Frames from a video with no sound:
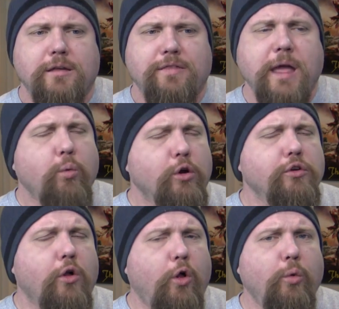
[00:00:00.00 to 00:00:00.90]
They
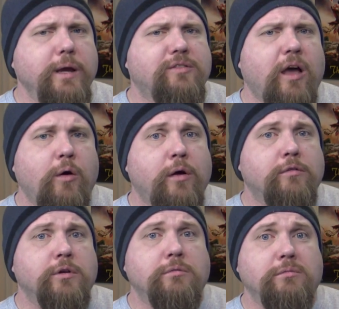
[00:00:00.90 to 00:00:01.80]
weren't always,
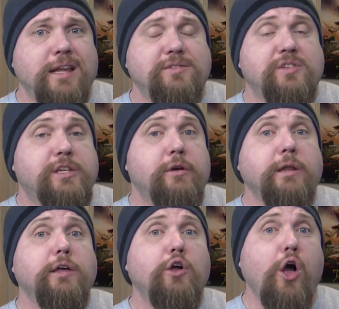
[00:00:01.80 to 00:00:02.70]
however,
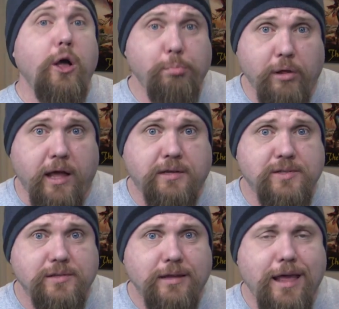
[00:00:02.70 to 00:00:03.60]
necessarily
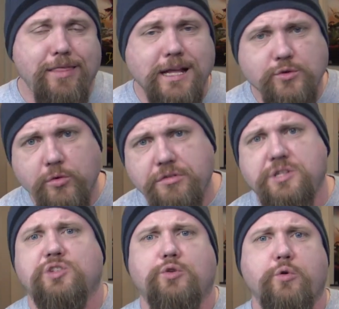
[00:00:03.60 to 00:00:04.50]
complex. And that's where
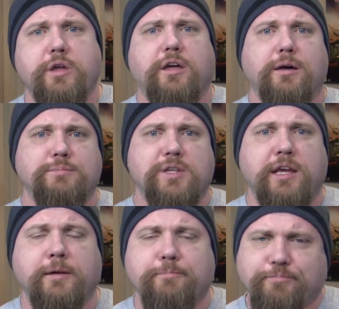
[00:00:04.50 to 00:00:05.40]
this story comes
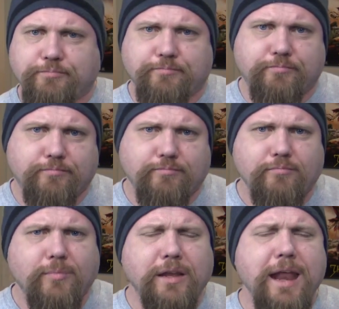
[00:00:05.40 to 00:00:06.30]
in
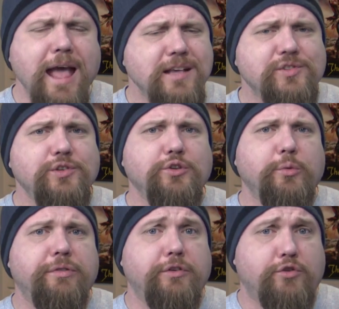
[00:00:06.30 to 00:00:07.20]
and has to do
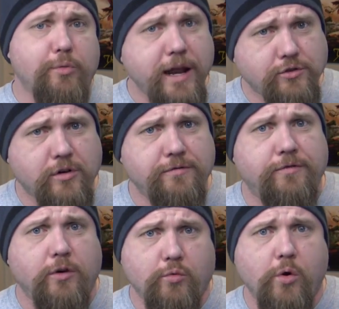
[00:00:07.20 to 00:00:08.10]
with the director
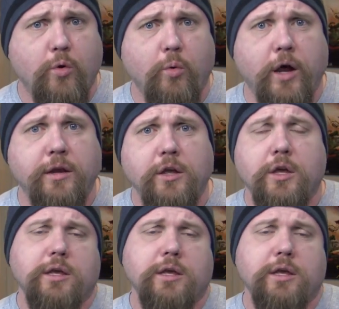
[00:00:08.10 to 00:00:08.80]
of Rogue One.